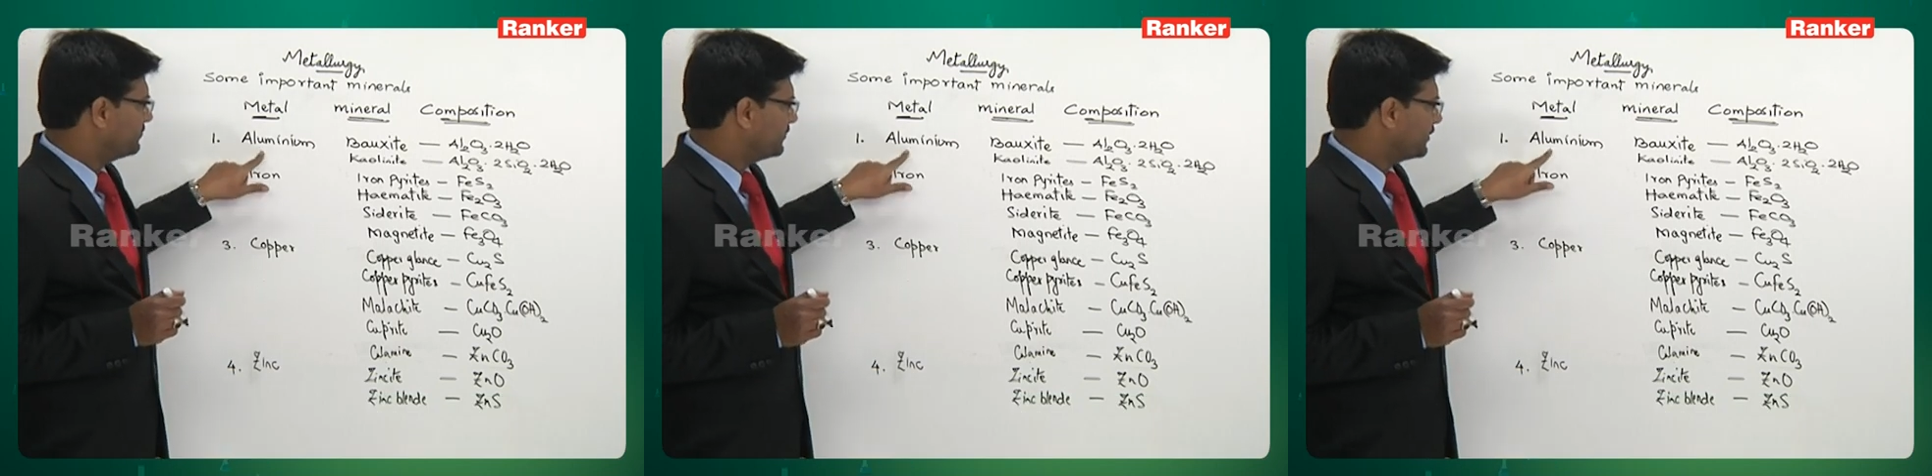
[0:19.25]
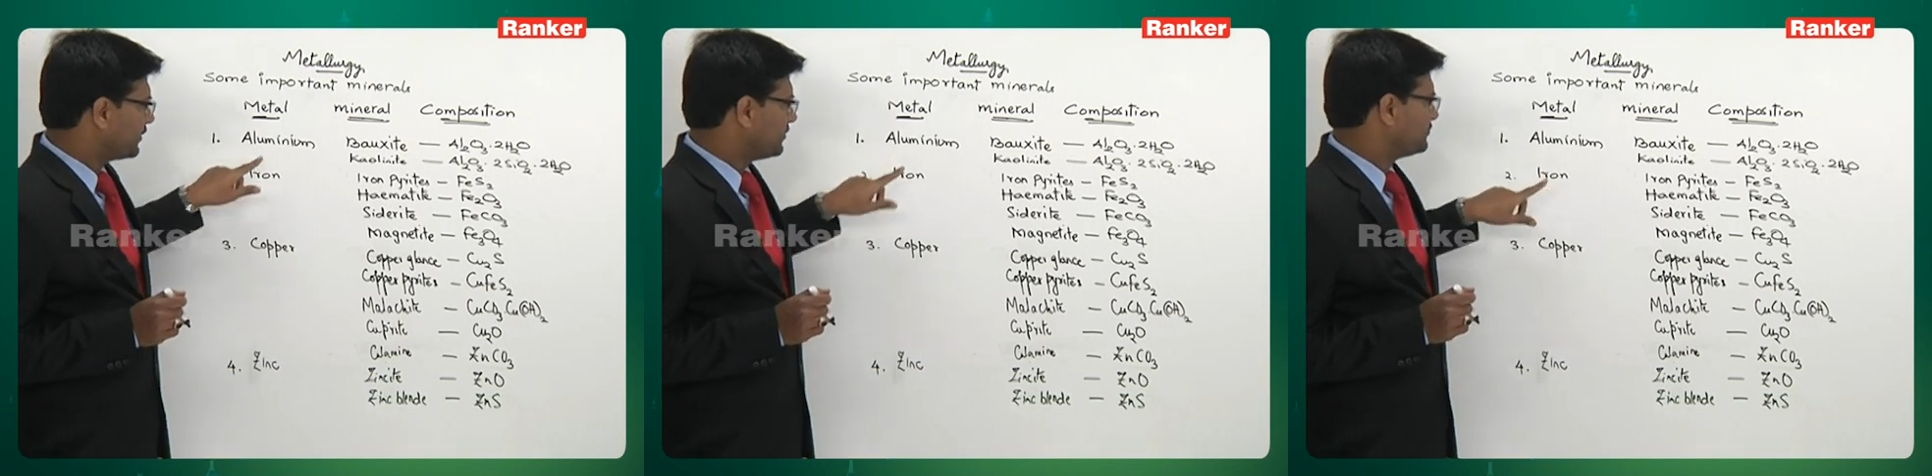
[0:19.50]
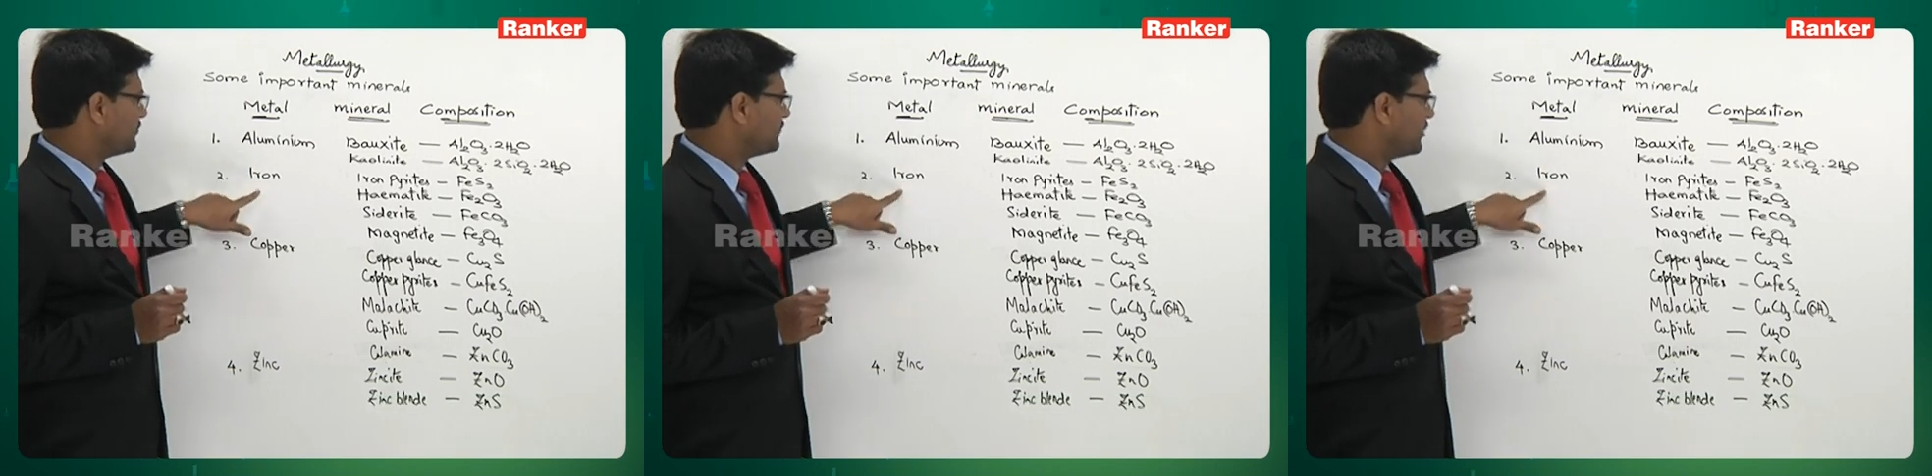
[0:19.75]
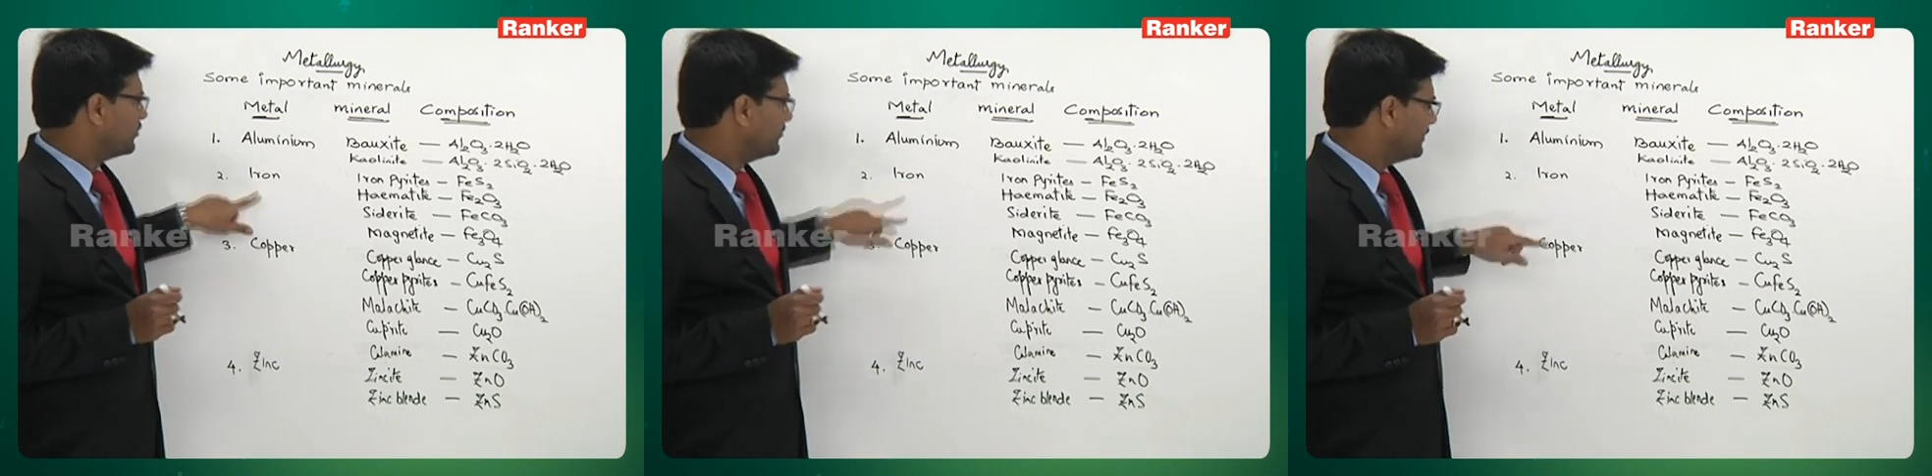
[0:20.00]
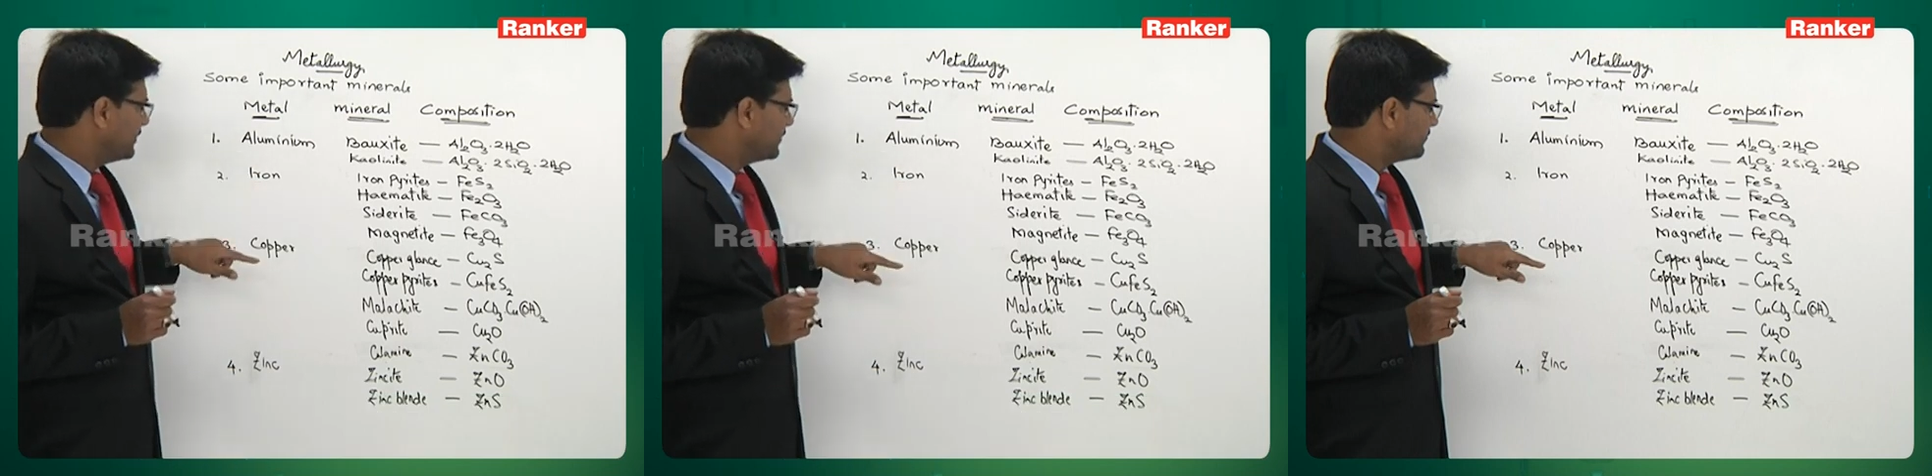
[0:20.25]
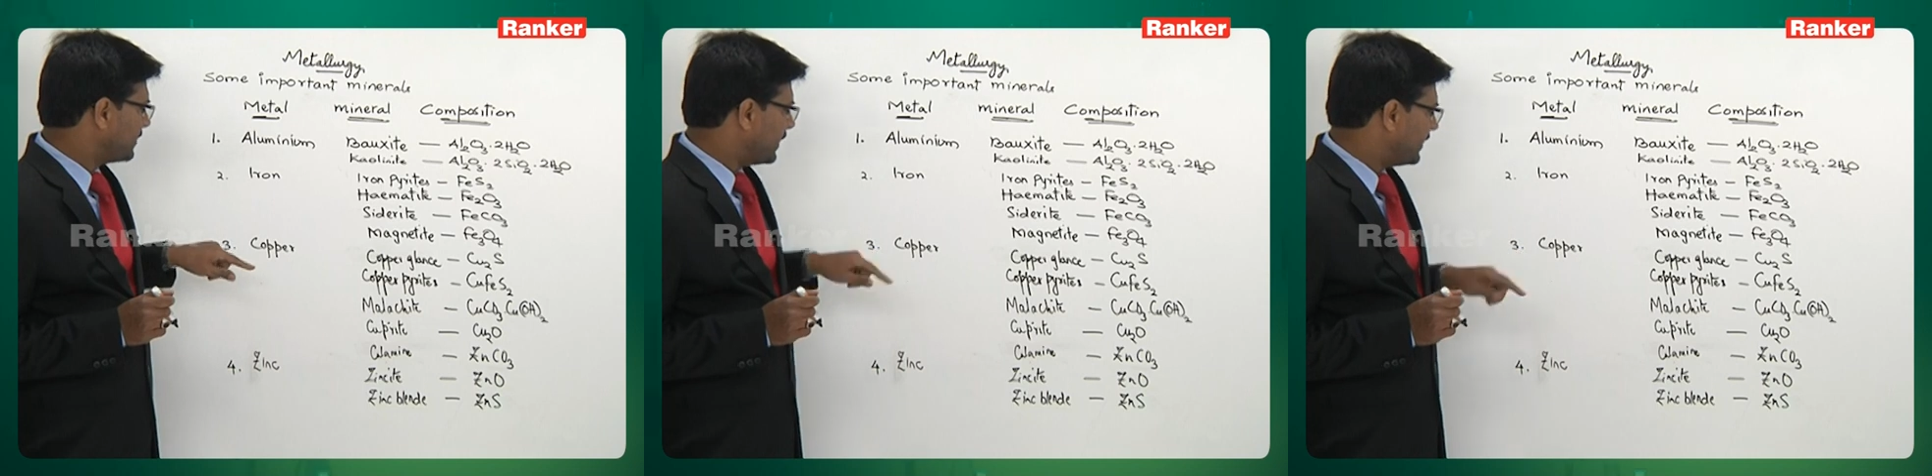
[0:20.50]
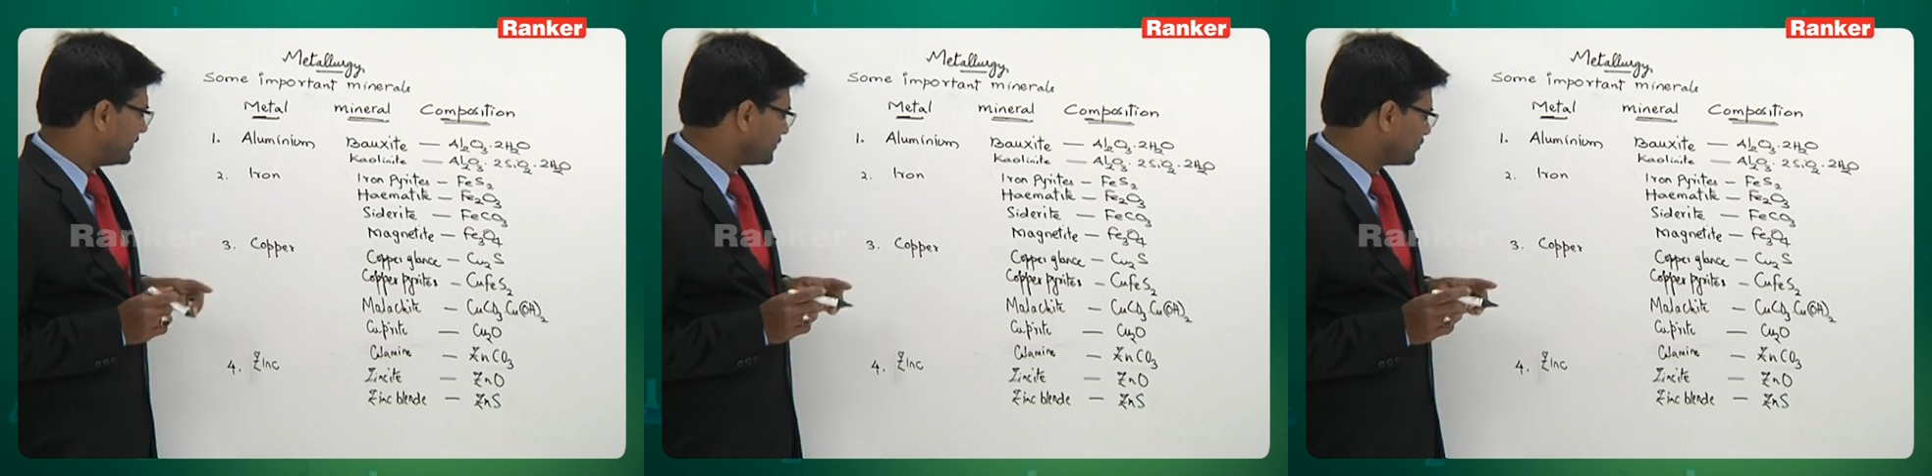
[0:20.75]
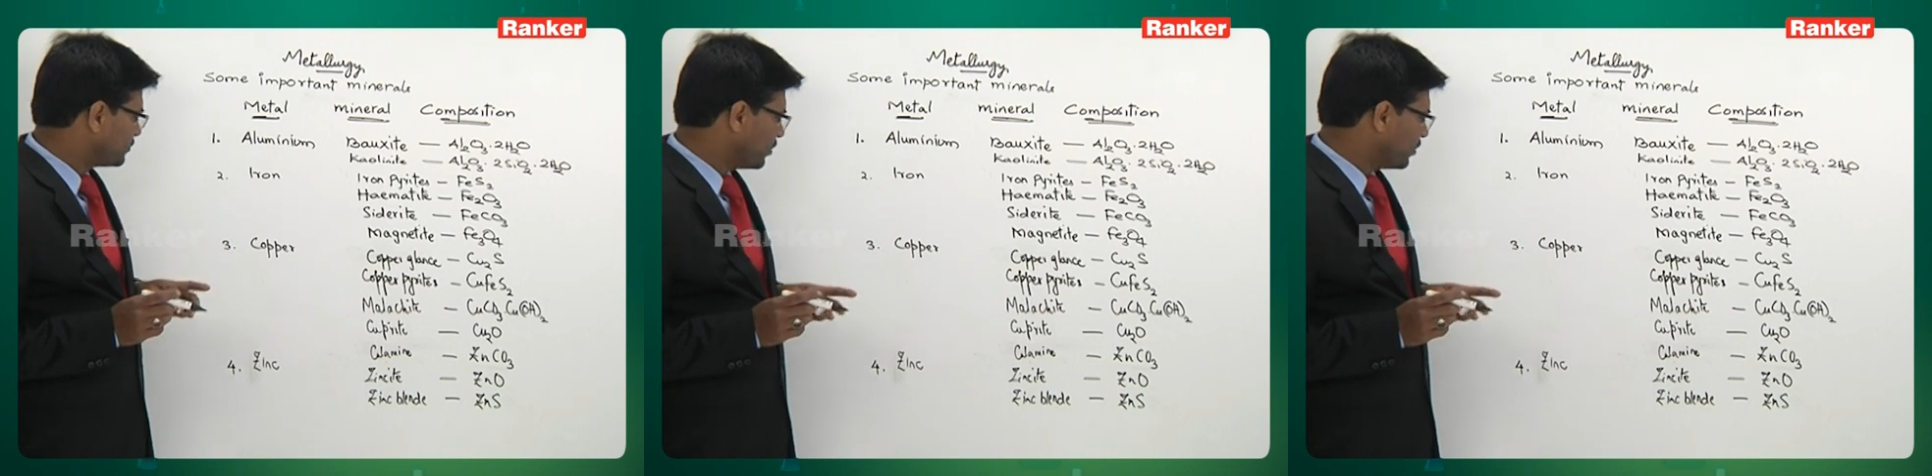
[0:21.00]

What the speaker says: minerals of aluminium, iron,